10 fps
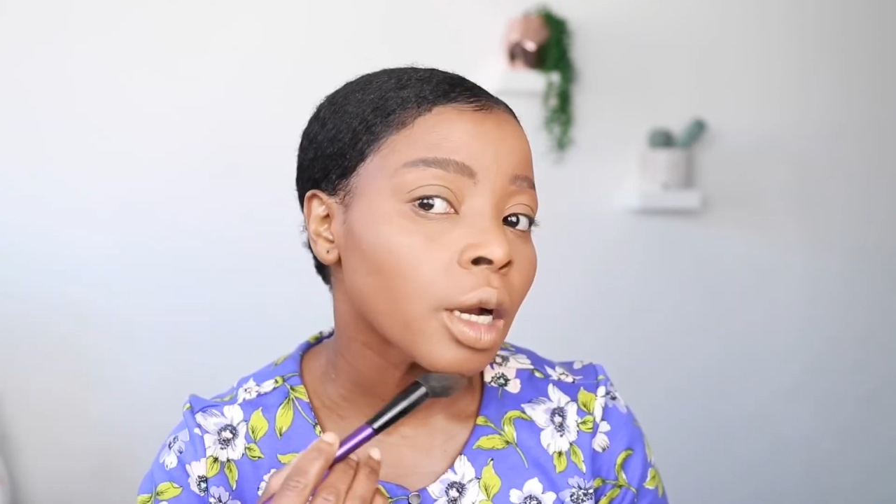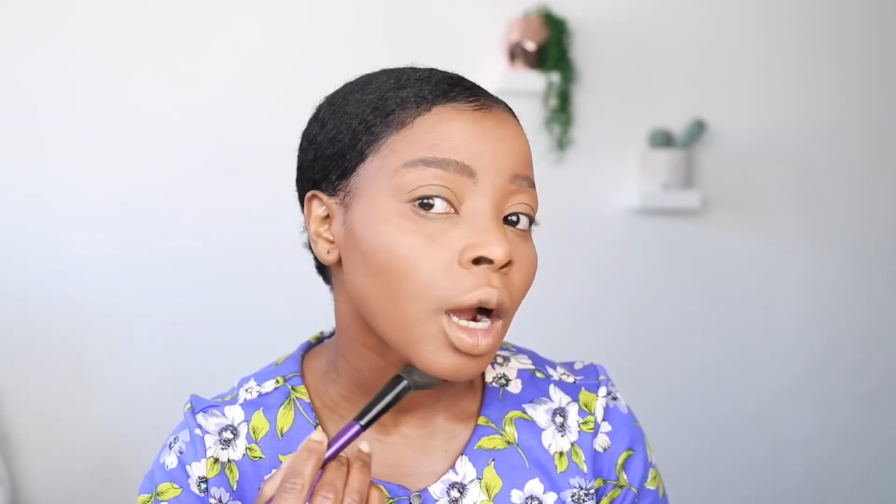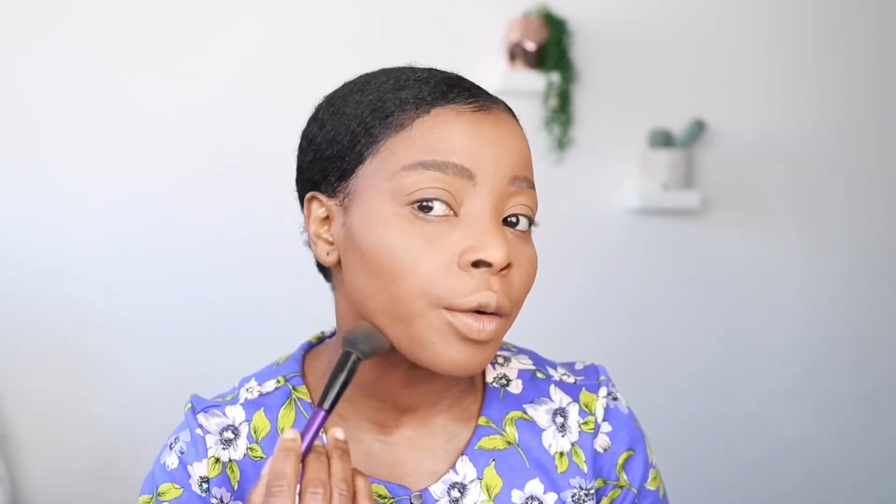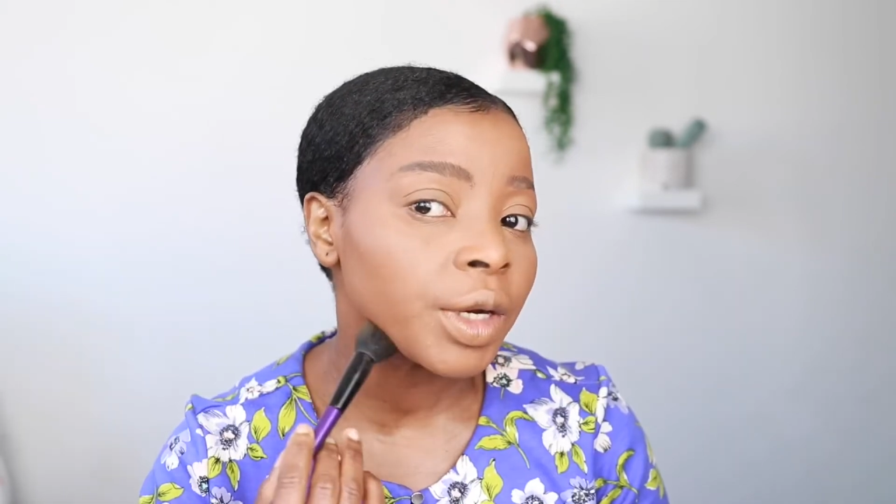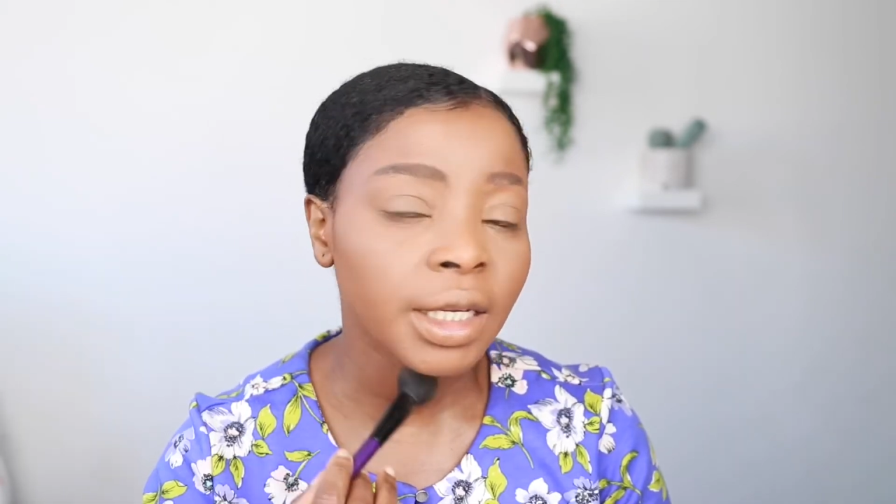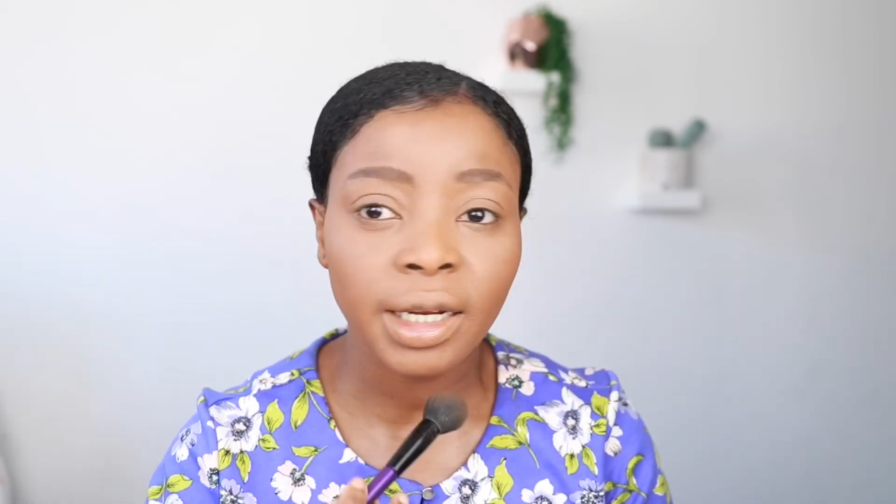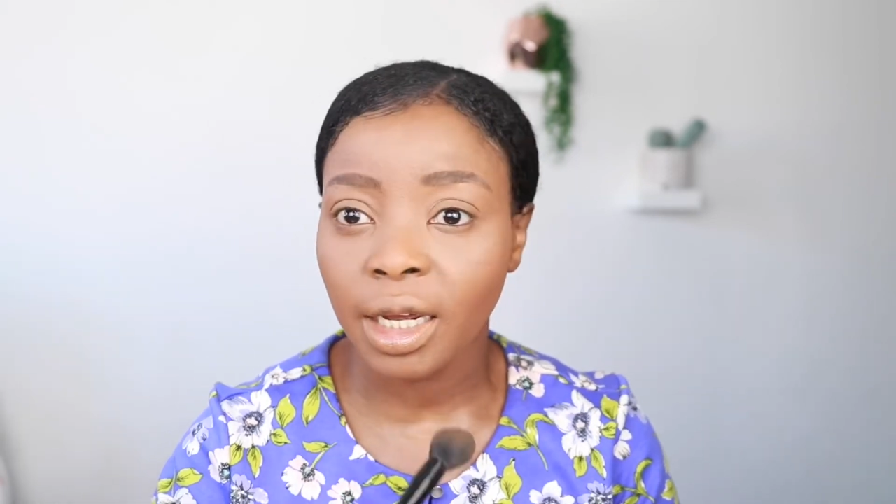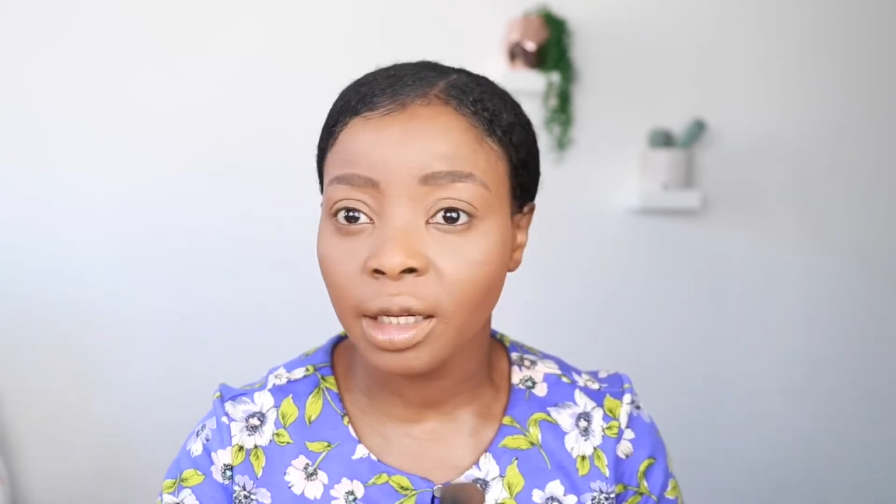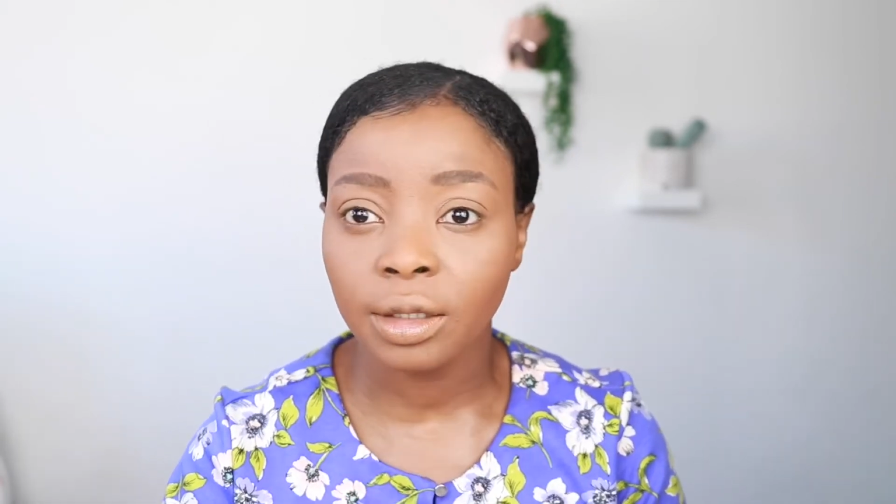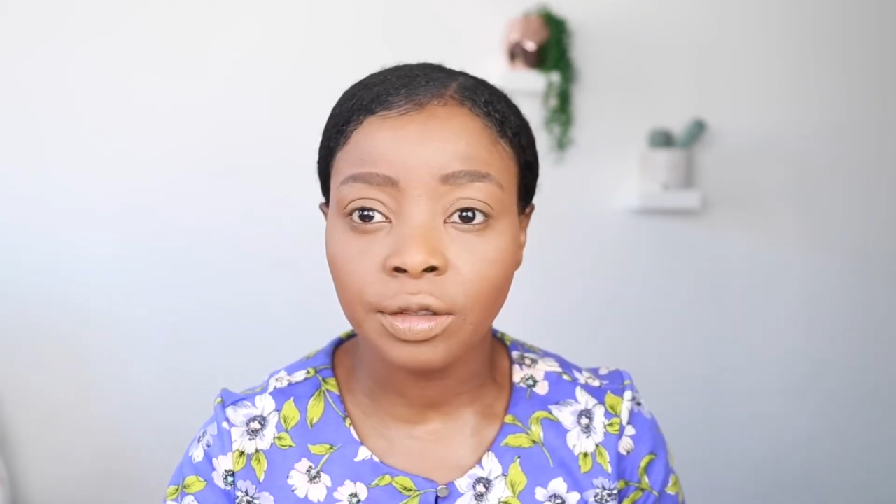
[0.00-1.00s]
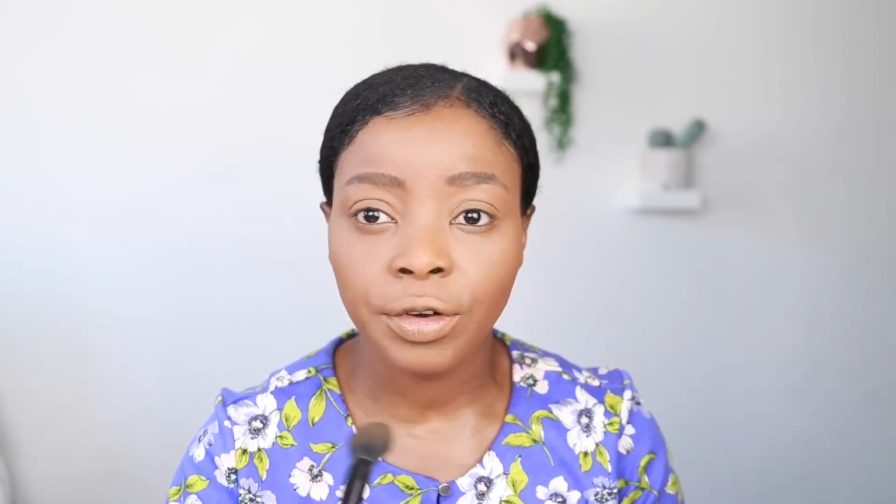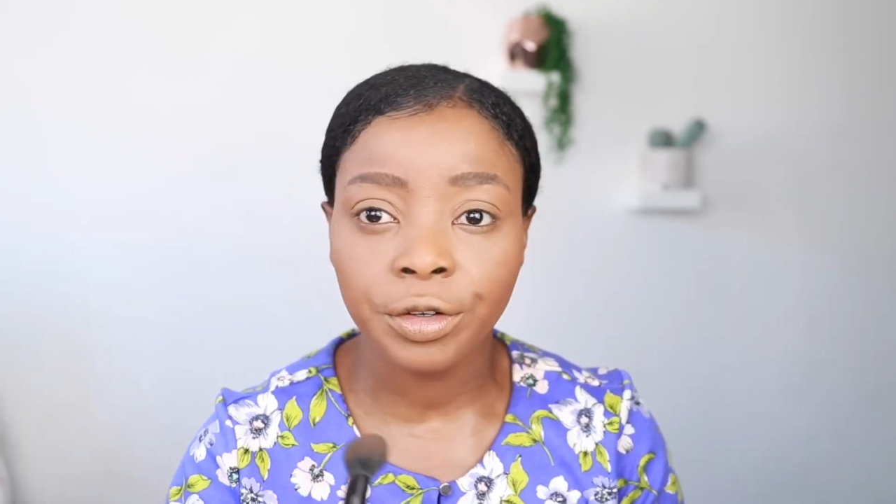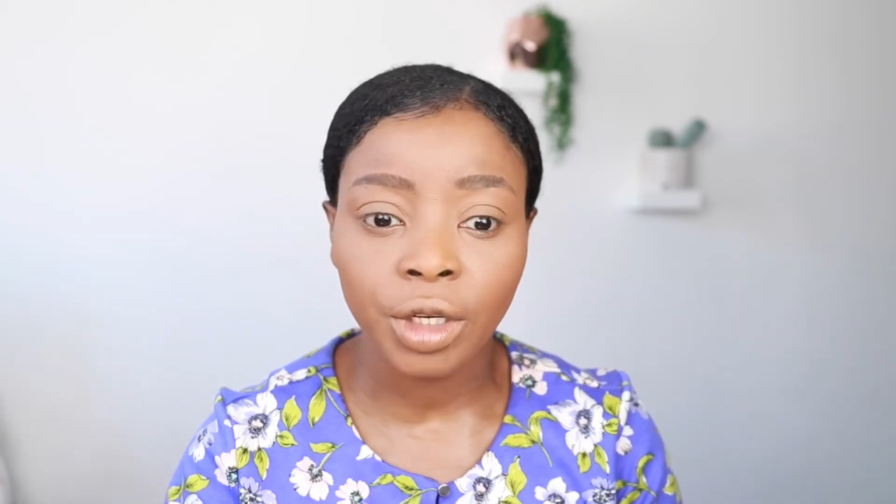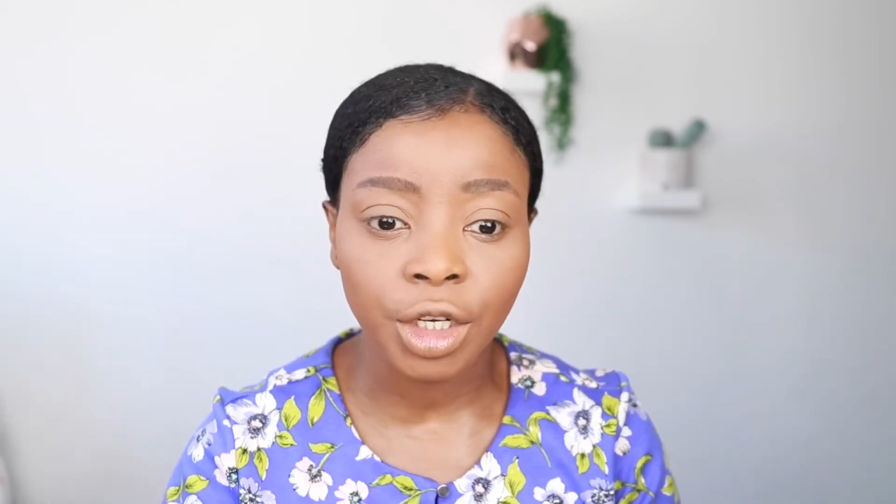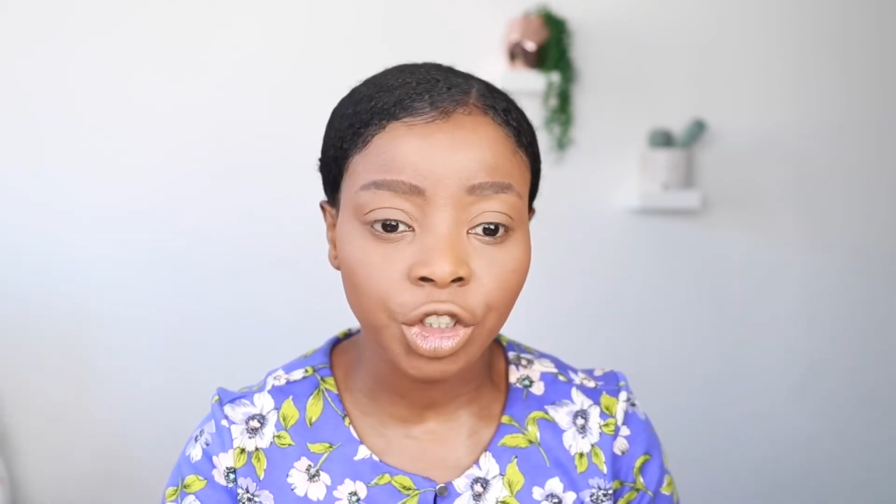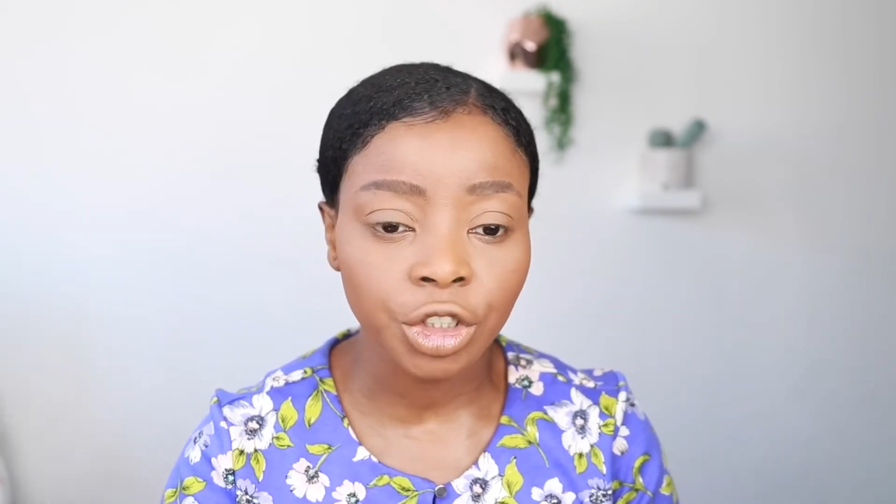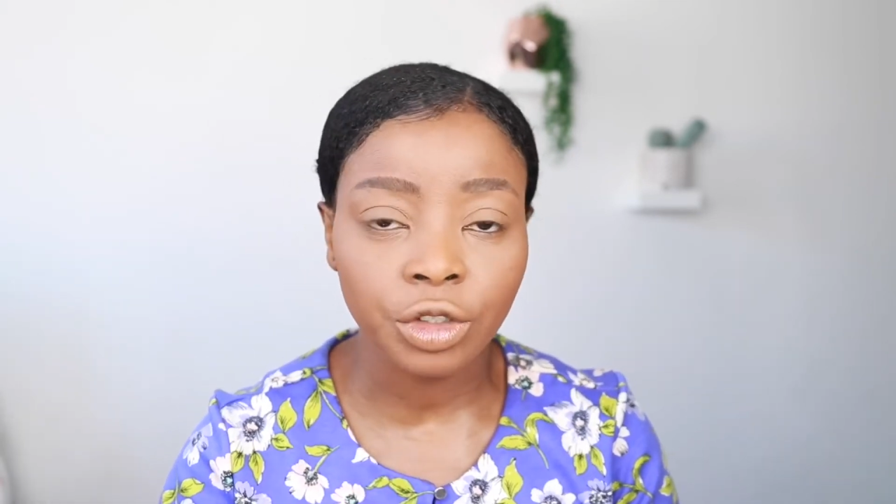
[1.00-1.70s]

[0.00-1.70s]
I really like this foundation,